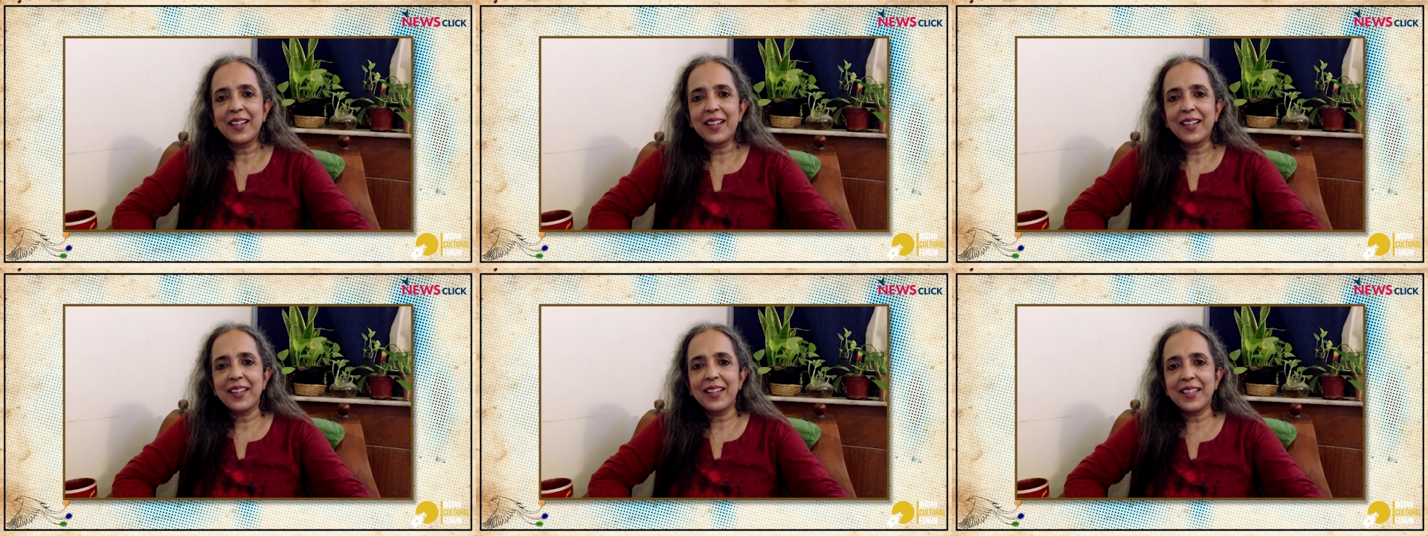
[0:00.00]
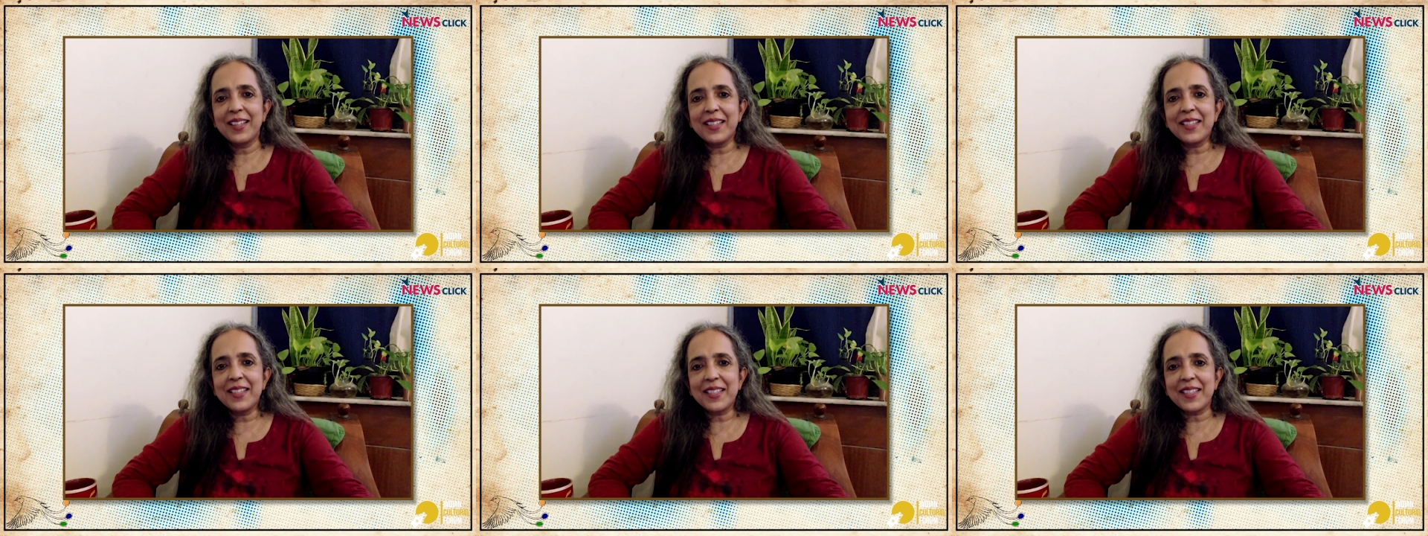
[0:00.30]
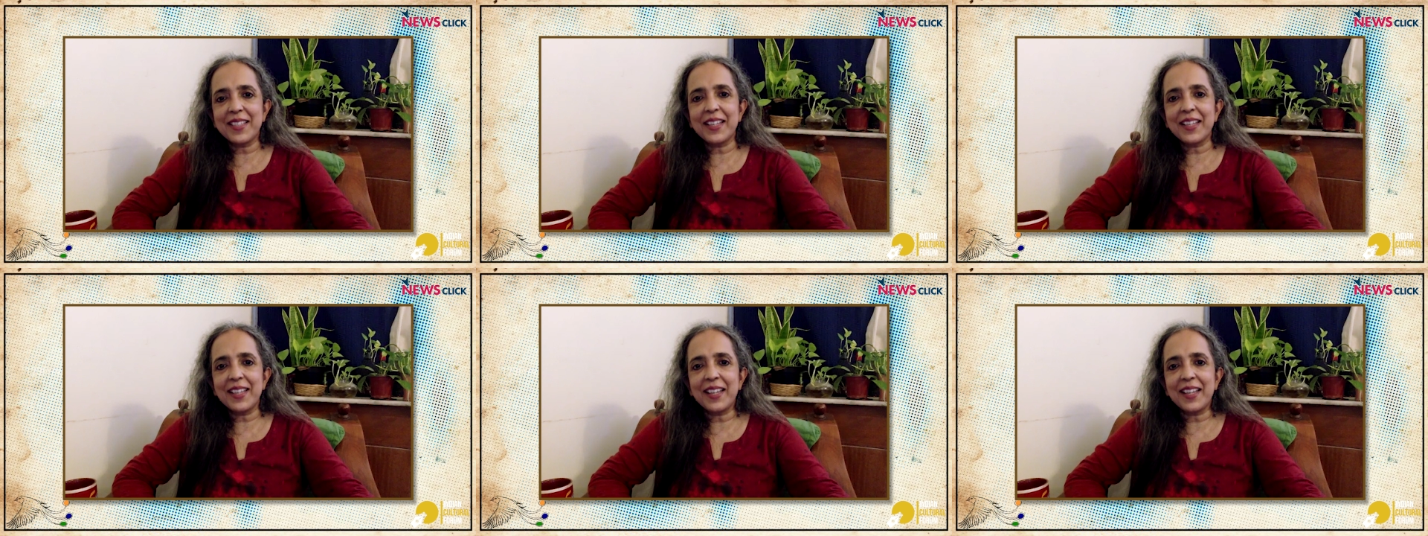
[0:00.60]
is
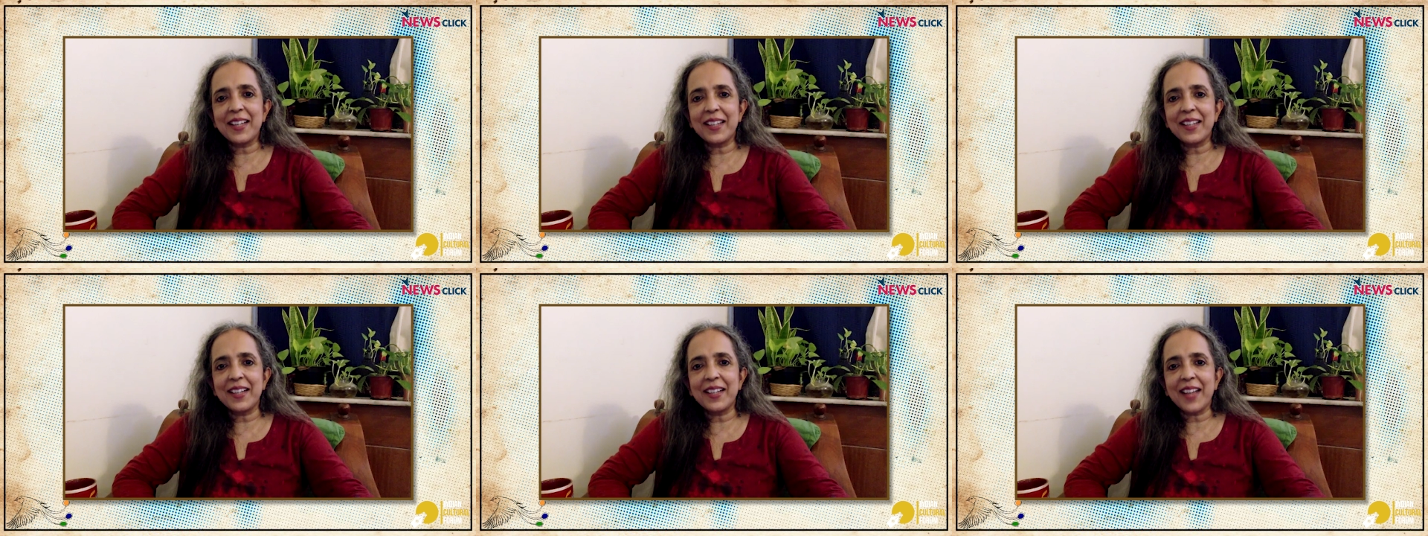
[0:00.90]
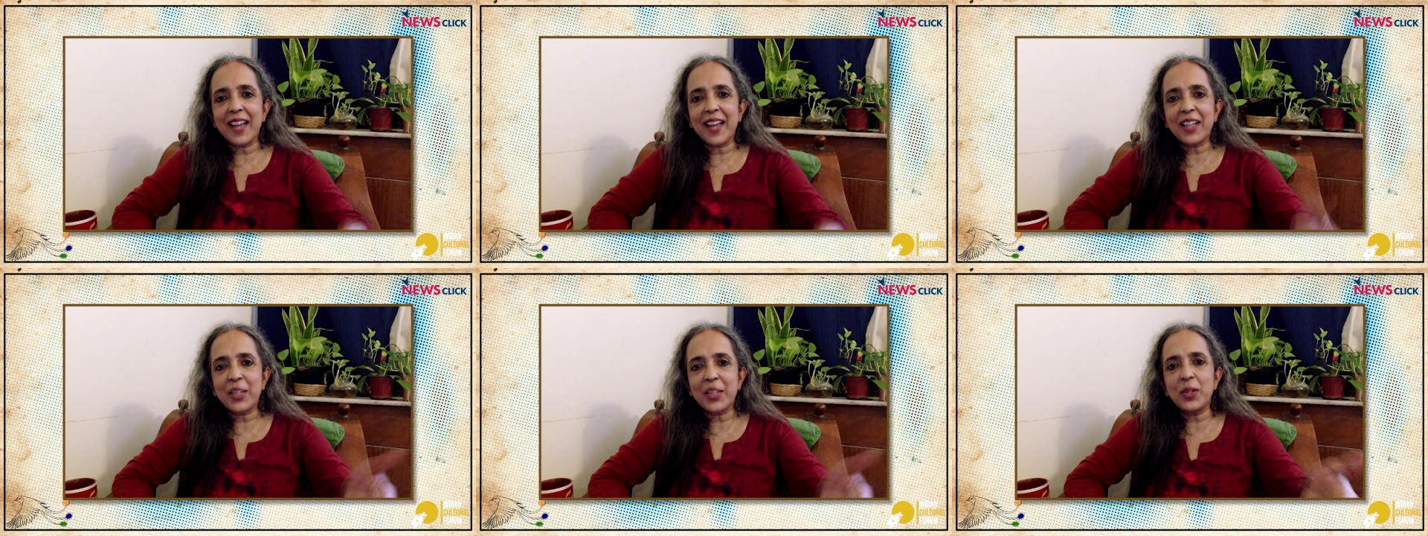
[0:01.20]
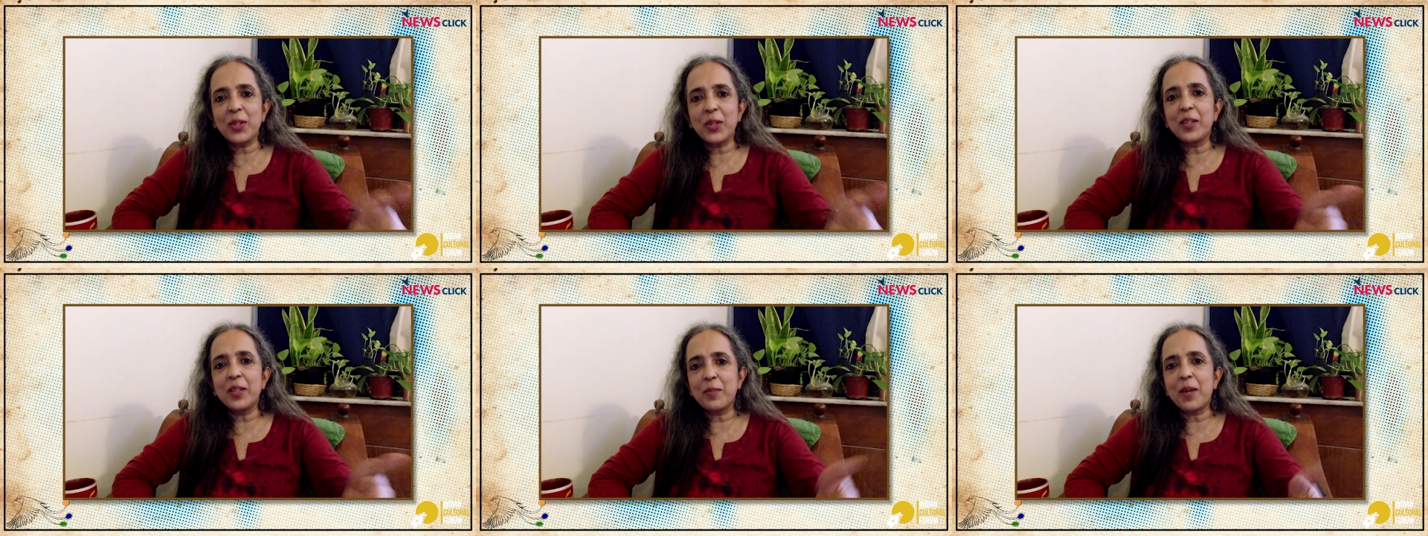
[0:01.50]

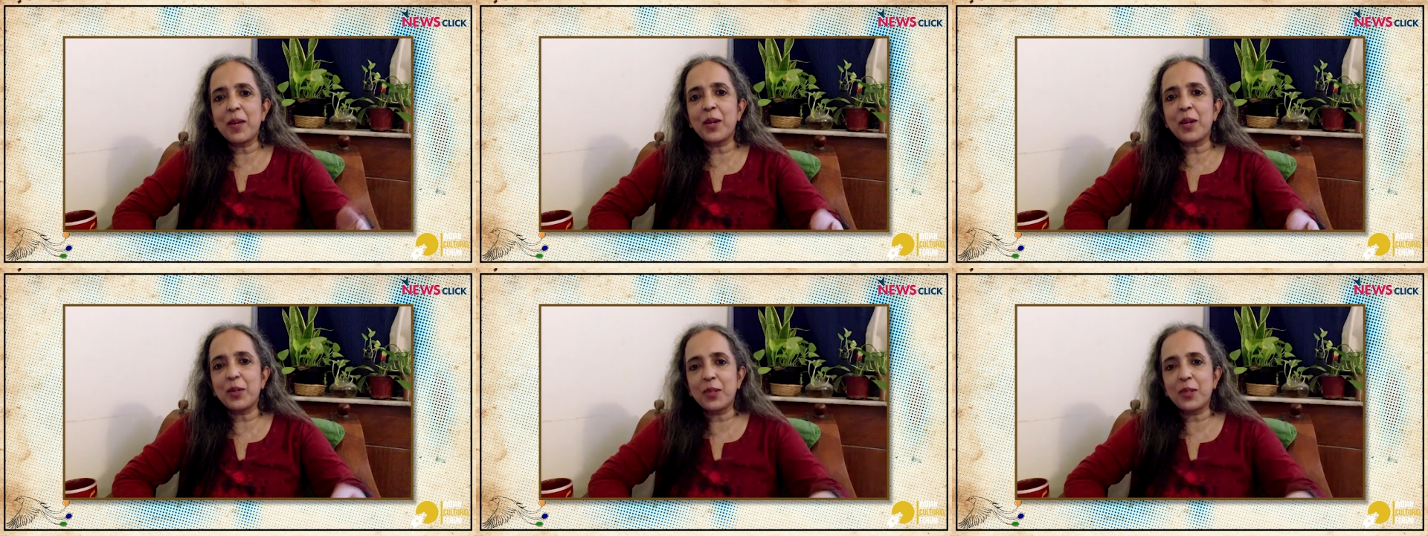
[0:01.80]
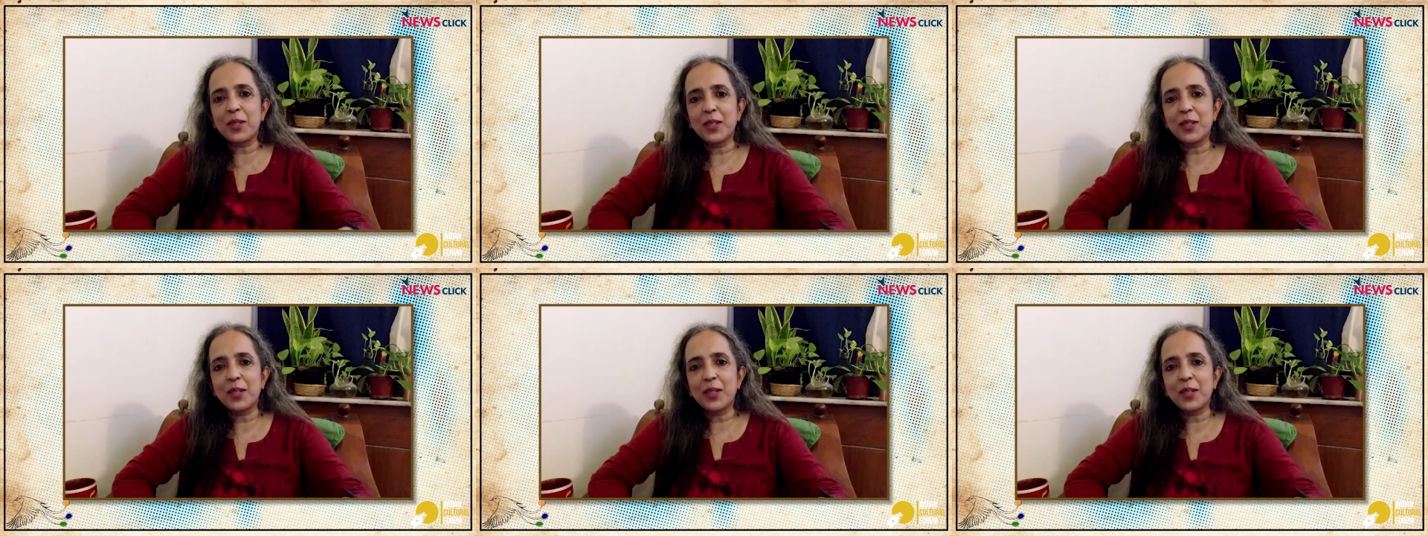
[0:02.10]
actually about,